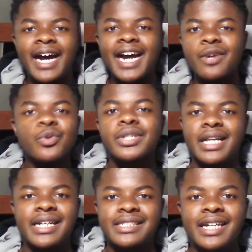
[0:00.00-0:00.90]
I
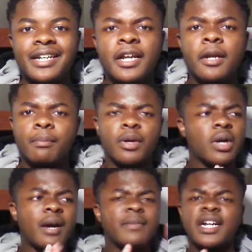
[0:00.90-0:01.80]
realize that, but
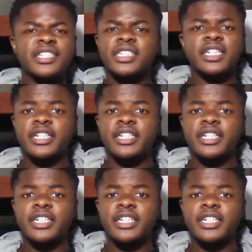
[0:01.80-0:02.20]
I'm not just going